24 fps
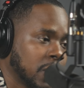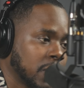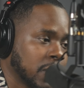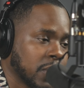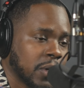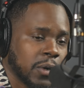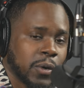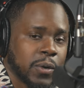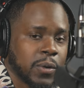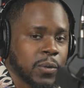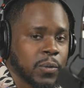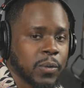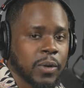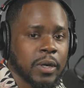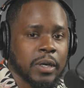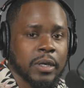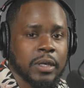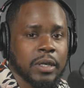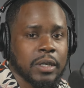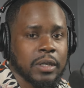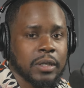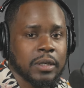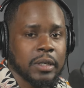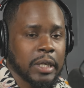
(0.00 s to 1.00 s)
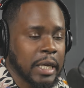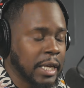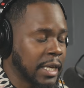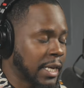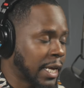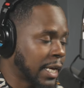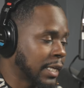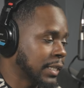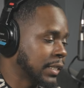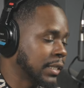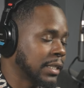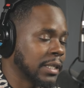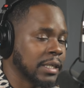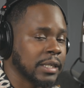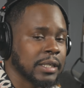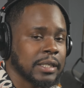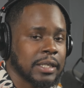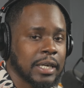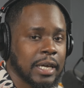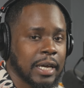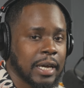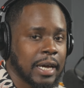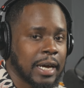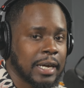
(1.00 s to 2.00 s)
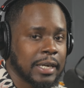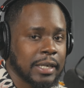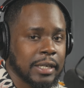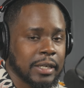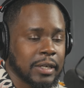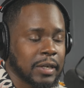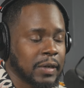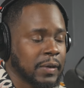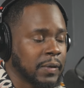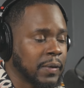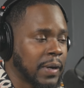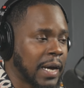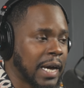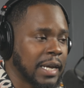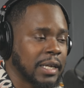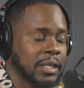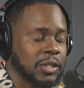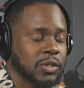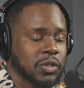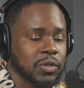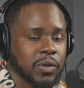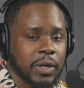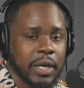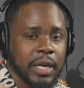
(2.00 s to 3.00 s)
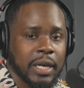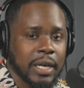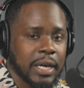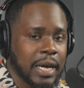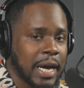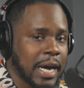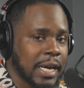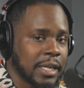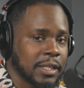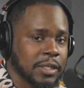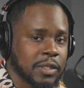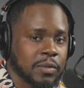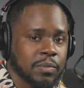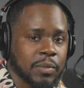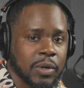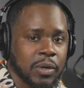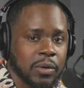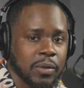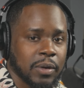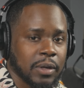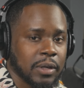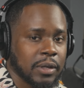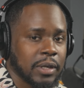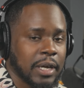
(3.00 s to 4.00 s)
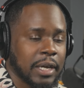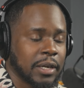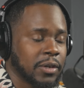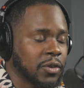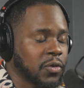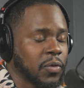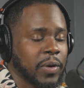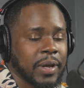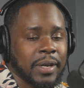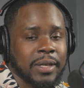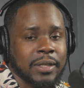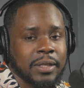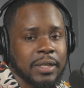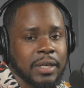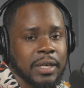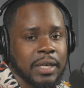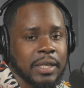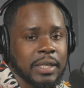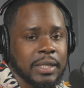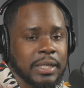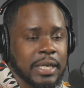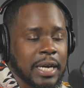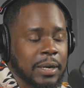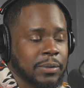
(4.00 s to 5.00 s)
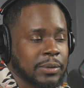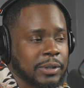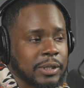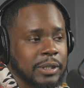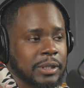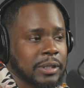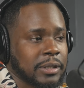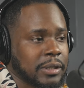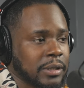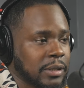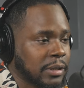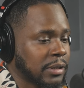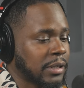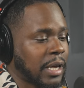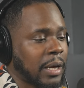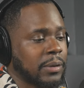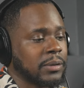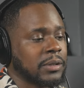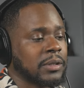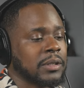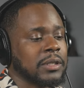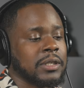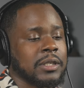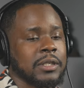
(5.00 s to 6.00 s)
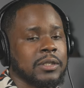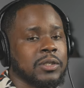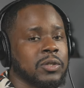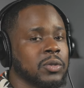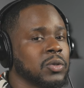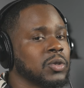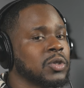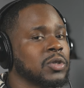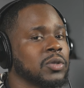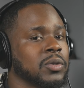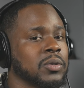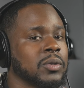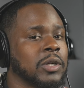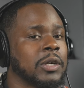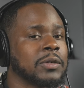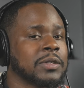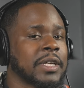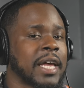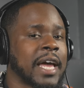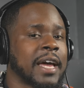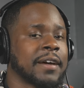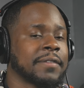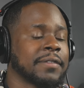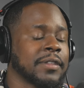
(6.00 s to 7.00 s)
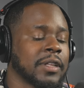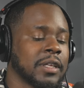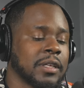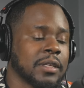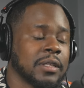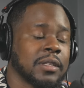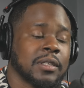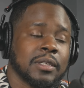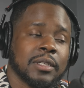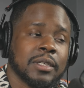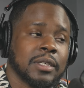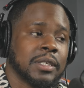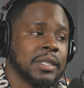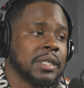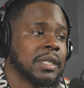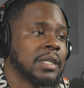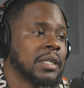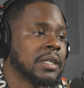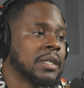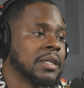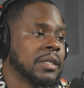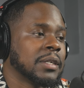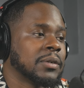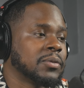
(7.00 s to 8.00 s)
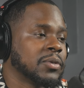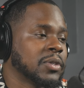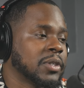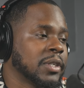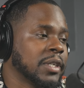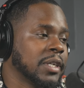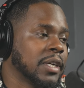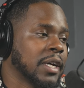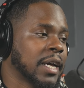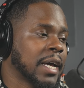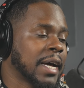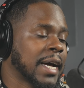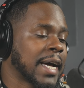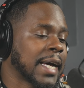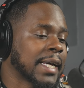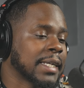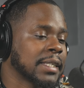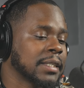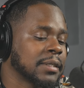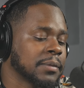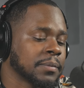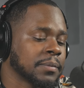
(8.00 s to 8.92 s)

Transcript: go to work, and that's it. I, you know, I didn't drink, I didn't smoke, I didn't do anything. I was just, I was a goody two shoe. I was an athlete. I was a young guy.